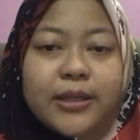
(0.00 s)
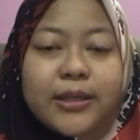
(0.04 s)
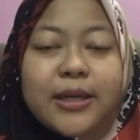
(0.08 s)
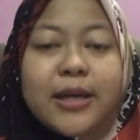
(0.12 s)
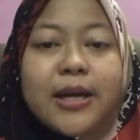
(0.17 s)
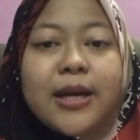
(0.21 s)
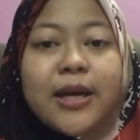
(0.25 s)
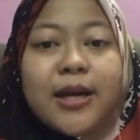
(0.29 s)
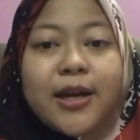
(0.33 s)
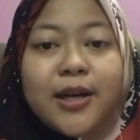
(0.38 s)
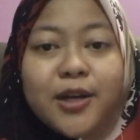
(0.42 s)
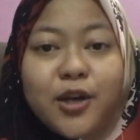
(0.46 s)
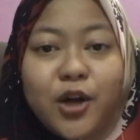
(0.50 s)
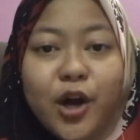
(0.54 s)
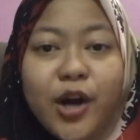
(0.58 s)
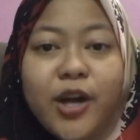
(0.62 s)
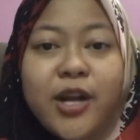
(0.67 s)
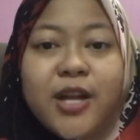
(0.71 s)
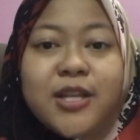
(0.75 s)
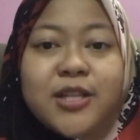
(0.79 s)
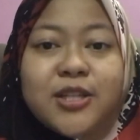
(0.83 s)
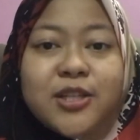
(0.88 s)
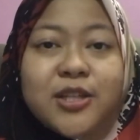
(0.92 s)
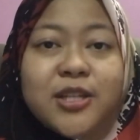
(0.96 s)
According
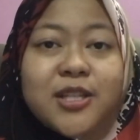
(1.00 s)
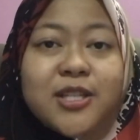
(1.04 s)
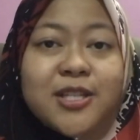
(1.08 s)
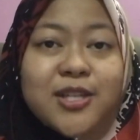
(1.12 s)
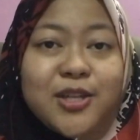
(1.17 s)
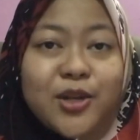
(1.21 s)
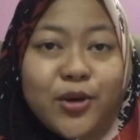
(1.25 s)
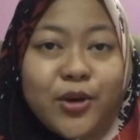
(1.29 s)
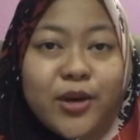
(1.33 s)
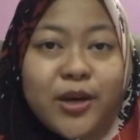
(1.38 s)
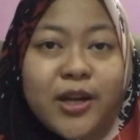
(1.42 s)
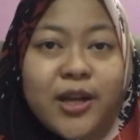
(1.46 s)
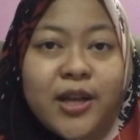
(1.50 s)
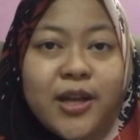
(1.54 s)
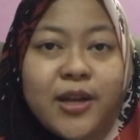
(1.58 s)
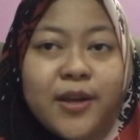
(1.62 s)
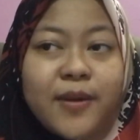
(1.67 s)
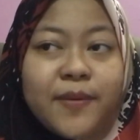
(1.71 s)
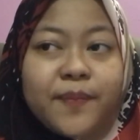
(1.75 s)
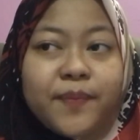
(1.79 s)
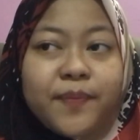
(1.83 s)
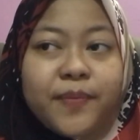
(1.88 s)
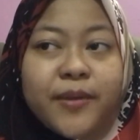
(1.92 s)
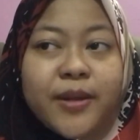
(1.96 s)
to the theory,
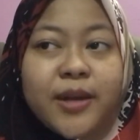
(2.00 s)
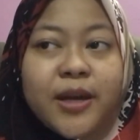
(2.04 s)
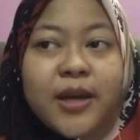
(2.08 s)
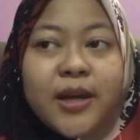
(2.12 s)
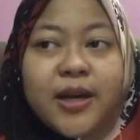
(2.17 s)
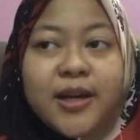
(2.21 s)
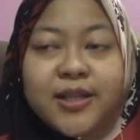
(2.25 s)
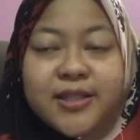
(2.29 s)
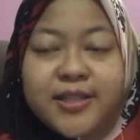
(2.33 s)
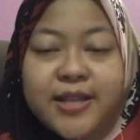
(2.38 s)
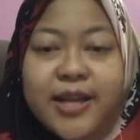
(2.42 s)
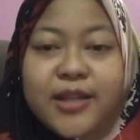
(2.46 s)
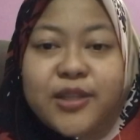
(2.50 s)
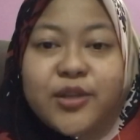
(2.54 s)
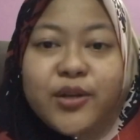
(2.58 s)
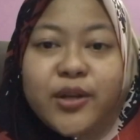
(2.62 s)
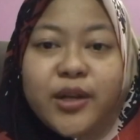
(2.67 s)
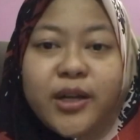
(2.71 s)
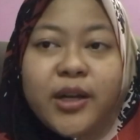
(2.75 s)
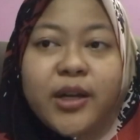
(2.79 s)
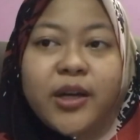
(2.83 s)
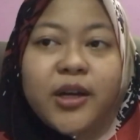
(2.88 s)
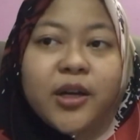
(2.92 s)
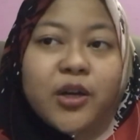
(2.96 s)
a tectonic
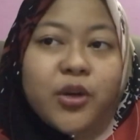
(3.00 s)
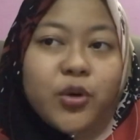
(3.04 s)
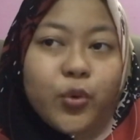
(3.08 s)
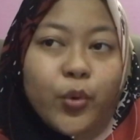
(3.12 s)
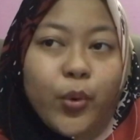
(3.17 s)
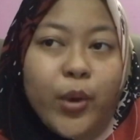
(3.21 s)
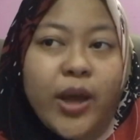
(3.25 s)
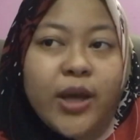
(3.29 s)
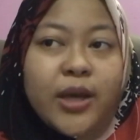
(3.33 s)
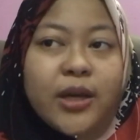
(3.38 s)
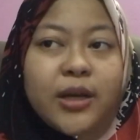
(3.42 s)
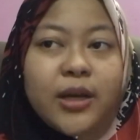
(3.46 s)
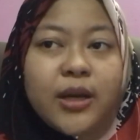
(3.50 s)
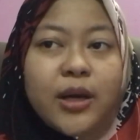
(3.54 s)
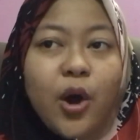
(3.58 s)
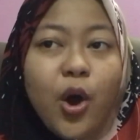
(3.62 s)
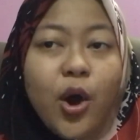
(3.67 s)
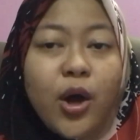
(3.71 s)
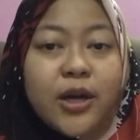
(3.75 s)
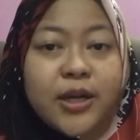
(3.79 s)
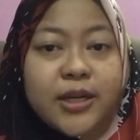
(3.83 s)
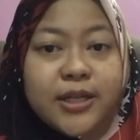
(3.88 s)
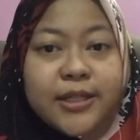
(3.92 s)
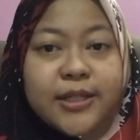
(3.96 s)
earthquake
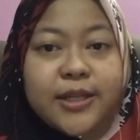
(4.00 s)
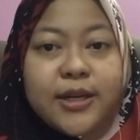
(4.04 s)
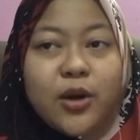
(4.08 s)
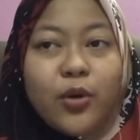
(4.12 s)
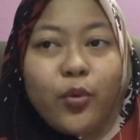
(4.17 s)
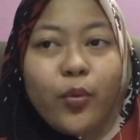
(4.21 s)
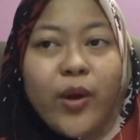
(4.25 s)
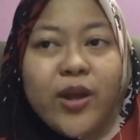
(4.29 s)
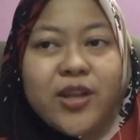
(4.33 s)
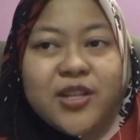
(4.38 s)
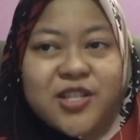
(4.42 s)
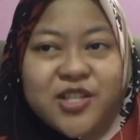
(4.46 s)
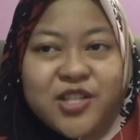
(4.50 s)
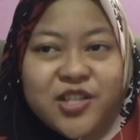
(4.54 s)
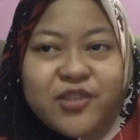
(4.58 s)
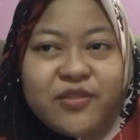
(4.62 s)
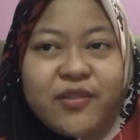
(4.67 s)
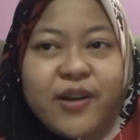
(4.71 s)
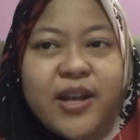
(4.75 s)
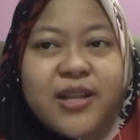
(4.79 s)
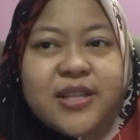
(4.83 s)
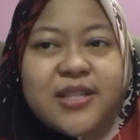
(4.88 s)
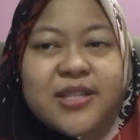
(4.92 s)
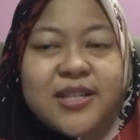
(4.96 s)
occurs when
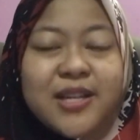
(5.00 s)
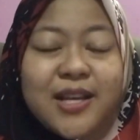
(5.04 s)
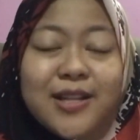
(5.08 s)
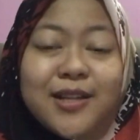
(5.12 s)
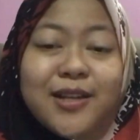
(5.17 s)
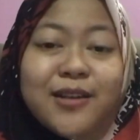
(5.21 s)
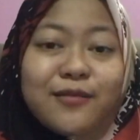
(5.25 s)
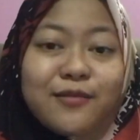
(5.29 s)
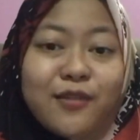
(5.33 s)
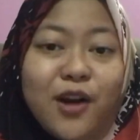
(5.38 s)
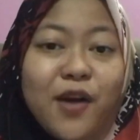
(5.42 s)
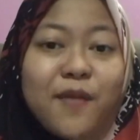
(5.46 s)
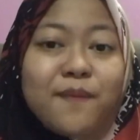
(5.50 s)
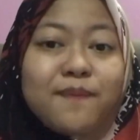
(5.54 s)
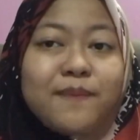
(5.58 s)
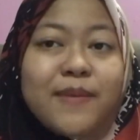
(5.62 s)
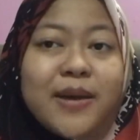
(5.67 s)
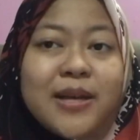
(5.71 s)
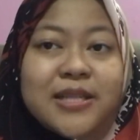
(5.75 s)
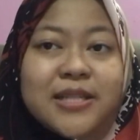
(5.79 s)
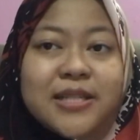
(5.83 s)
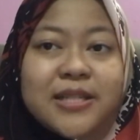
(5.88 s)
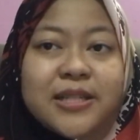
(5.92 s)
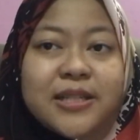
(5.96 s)
strains in the rock
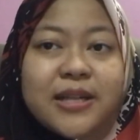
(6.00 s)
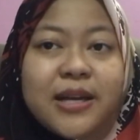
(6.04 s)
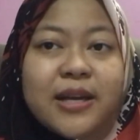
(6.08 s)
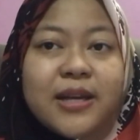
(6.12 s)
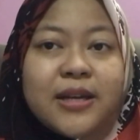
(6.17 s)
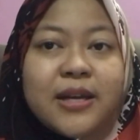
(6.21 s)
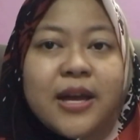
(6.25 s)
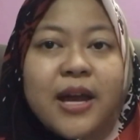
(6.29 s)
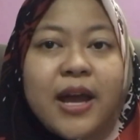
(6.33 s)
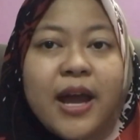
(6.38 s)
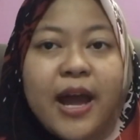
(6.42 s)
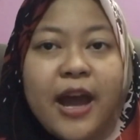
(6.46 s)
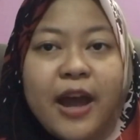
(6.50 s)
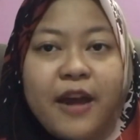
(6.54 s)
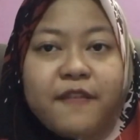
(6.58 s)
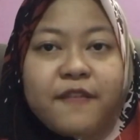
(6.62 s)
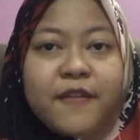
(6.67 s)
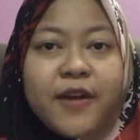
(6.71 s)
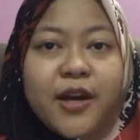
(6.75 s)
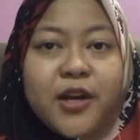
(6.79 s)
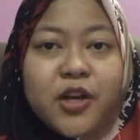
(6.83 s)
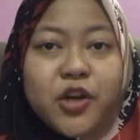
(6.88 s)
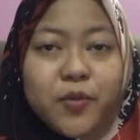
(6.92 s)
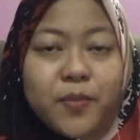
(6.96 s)
mass have
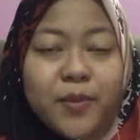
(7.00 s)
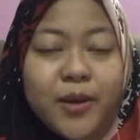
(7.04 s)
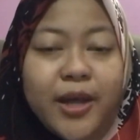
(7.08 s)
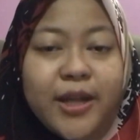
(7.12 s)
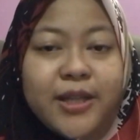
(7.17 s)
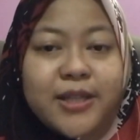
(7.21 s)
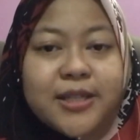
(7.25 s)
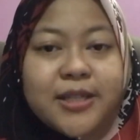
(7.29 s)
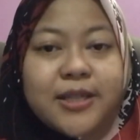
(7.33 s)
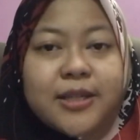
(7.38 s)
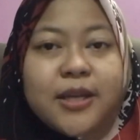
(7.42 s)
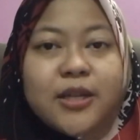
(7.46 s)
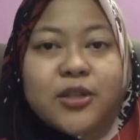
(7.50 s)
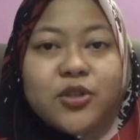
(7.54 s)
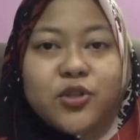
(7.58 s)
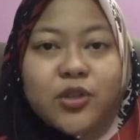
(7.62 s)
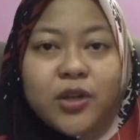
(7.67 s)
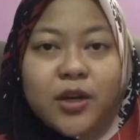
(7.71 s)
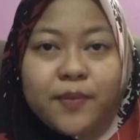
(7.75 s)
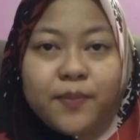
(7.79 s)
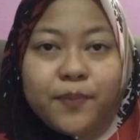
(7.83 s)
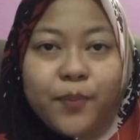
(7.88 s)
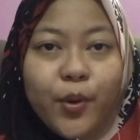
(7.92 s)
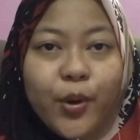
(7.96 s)
accumulated to a
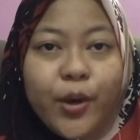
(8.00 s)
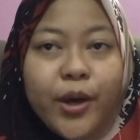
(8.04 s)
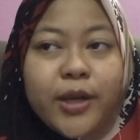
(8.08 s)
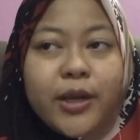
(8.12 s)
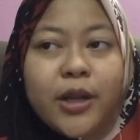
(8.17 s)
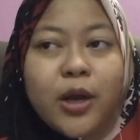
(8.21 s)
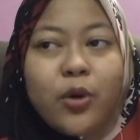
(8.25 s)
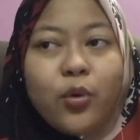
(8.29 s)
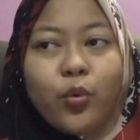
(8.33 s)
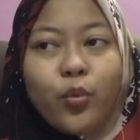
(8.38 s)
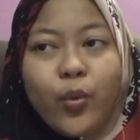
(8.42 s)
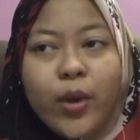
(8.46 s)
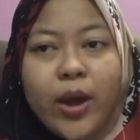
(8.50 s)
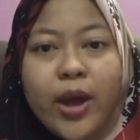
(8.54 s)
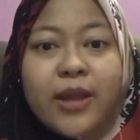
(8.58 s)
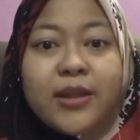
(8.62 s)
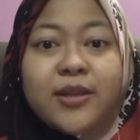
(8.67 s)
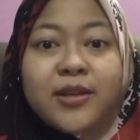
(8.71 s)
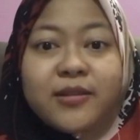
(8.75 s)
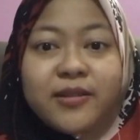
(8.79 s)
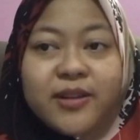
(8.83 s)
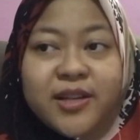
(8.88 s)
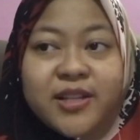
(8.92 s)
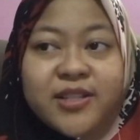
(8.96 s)
point where the
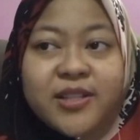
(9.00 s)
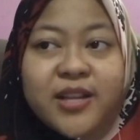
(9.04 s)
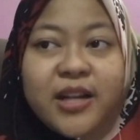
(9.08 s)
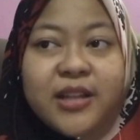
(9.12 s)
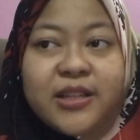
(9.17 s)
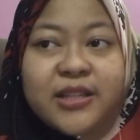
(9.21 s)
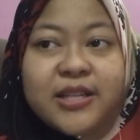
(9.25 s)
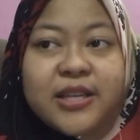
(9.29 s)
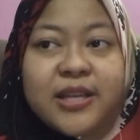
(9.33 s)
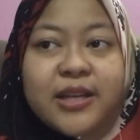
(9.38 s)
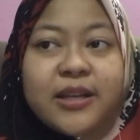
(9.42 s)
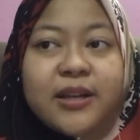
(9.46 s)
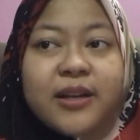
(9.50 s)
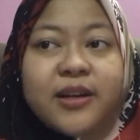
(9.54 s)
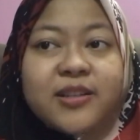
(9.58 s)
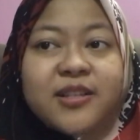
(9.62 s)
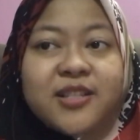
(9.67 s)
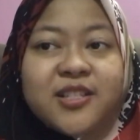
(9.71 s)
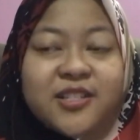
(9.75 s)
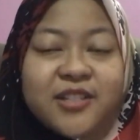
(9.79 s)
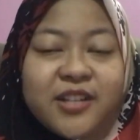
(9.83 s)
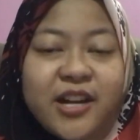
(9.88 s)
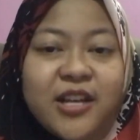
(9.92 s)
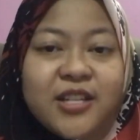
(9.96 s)
resulting
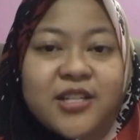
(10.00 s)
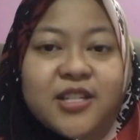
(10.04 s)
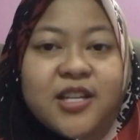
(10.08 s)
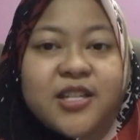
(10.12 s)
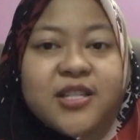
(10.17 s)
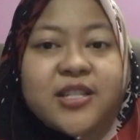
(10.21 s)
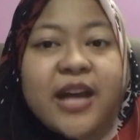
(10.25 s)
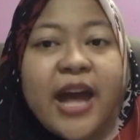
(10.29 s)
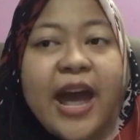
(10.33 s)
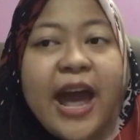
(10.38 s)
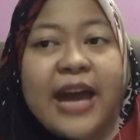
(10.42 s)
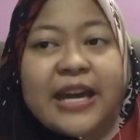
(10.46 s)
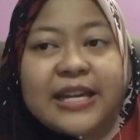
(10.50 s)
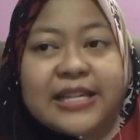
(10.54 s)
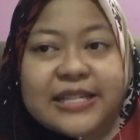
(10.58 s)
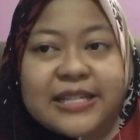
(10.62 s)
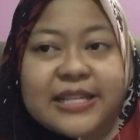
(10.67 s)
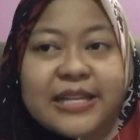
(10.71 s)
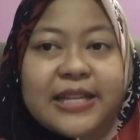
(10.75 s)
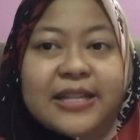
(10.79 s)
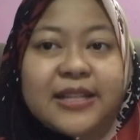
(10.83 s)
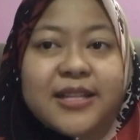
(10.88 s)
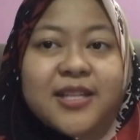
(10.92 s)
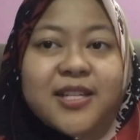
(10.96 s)
stresses
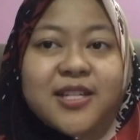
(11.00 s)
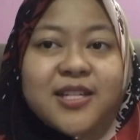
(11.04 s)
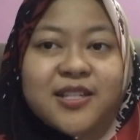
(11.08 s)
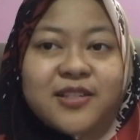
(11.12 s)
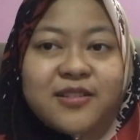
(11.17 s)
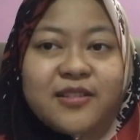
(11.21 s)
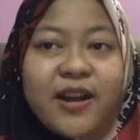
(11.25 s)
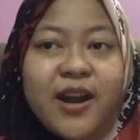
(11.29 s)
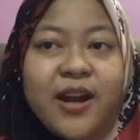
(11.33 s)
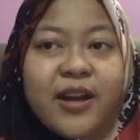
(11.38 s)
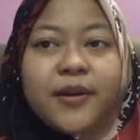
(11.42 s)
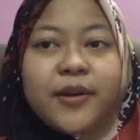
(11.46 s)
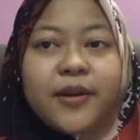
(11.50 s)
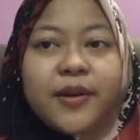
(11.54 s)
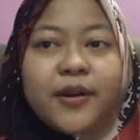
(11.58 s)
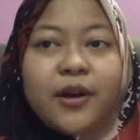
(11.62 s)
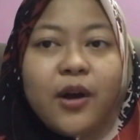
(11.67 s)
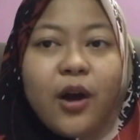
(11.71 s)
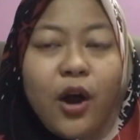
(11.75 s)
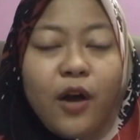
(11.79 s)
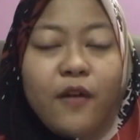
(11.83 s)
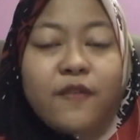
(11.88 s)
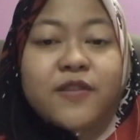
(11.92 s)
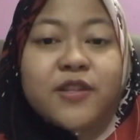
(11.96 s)
exceed the strength
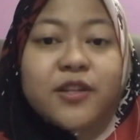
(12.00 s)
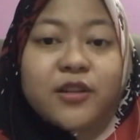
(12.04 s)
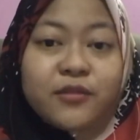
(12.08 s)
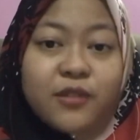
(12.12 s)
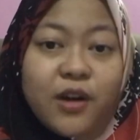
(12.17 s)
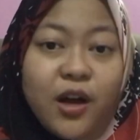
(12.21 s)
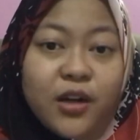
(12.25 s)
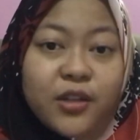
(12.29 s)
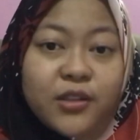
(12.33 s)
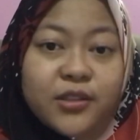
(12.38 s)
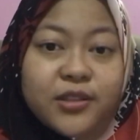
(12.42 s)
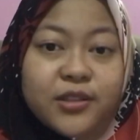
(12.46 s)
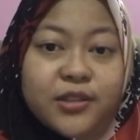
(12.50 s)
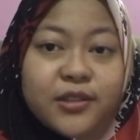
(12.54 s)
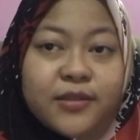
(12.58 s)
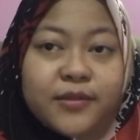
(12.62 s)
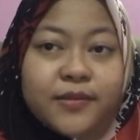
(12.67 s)
of the rocks.